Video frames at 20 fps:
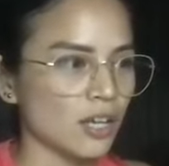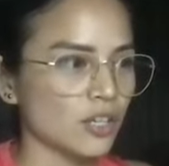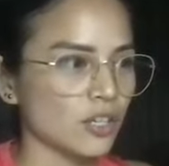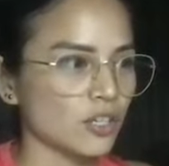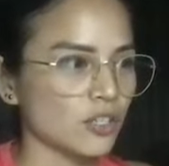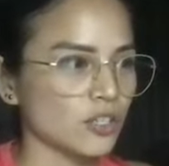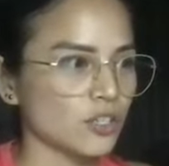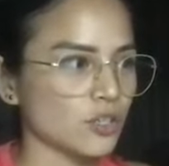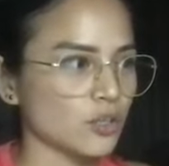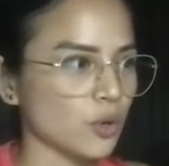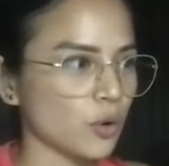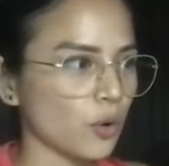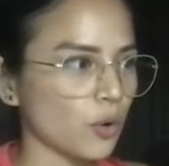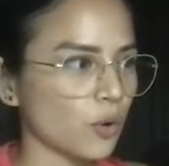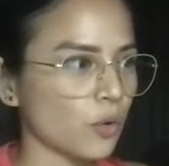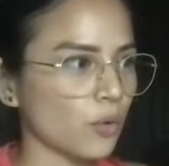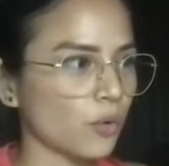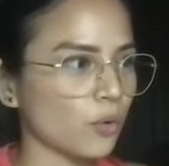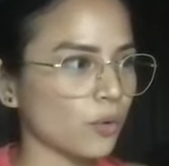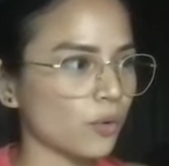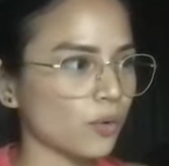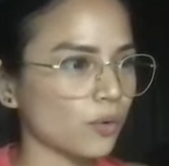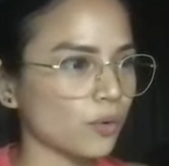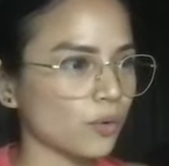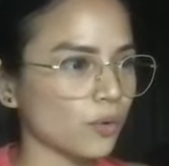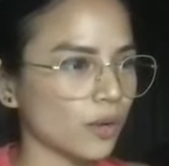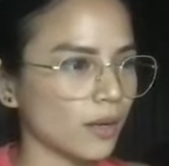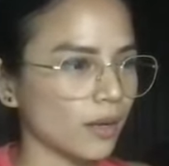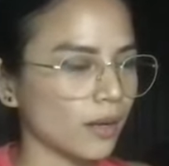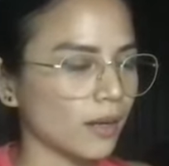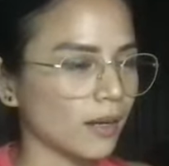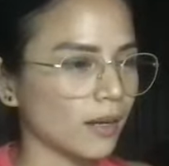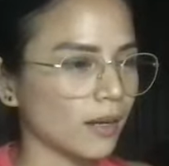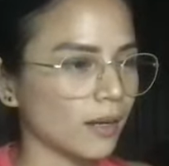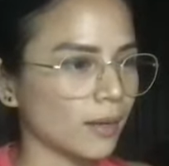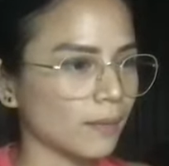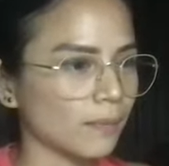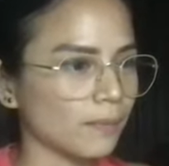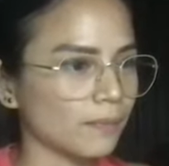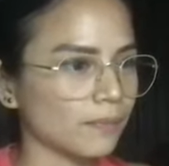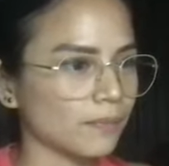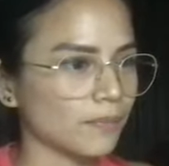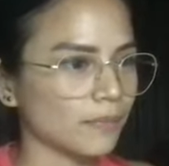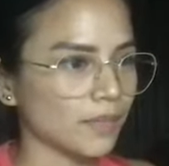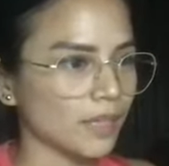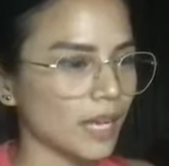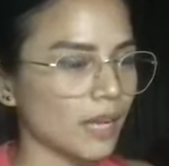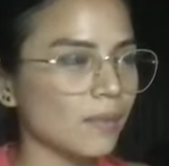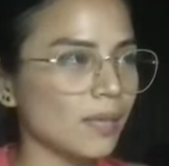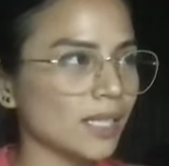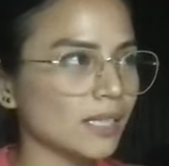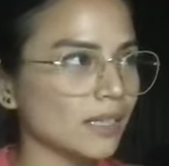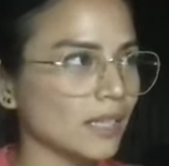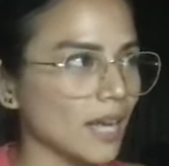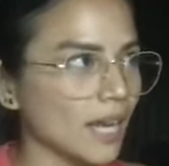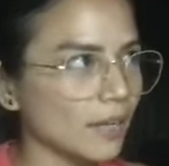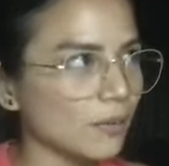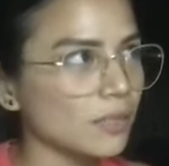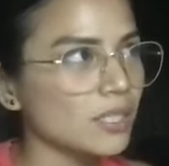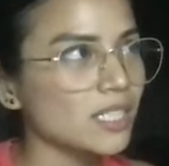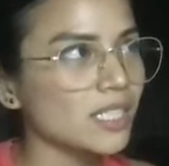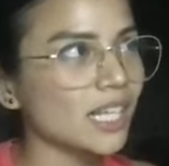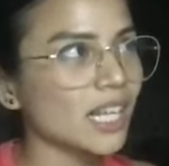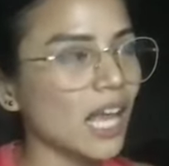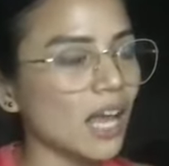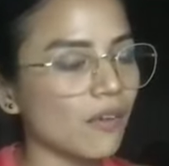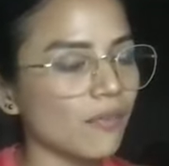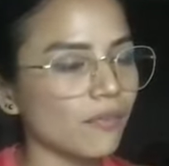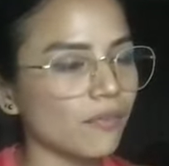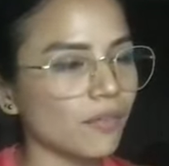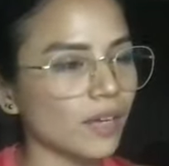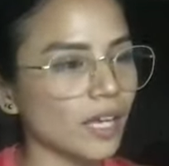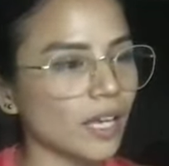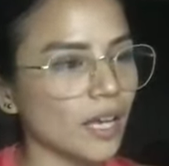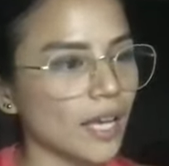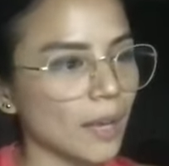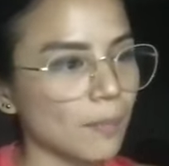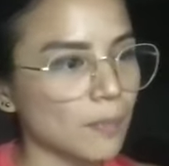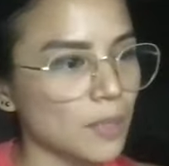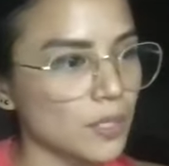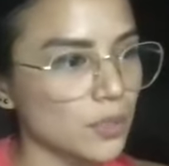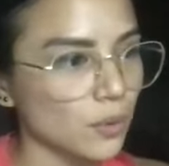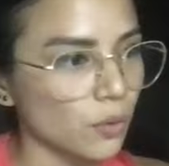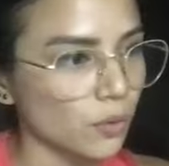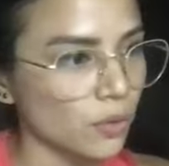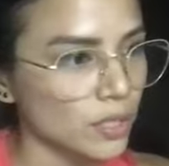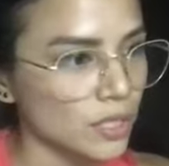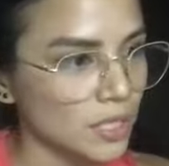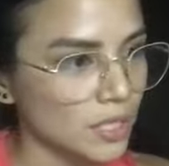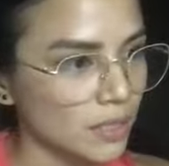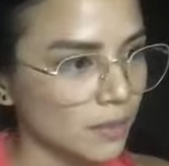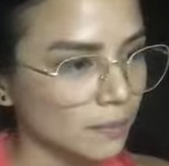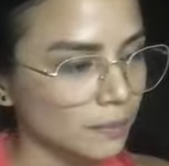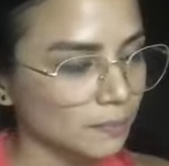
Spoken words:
So I mean, I would still have episodes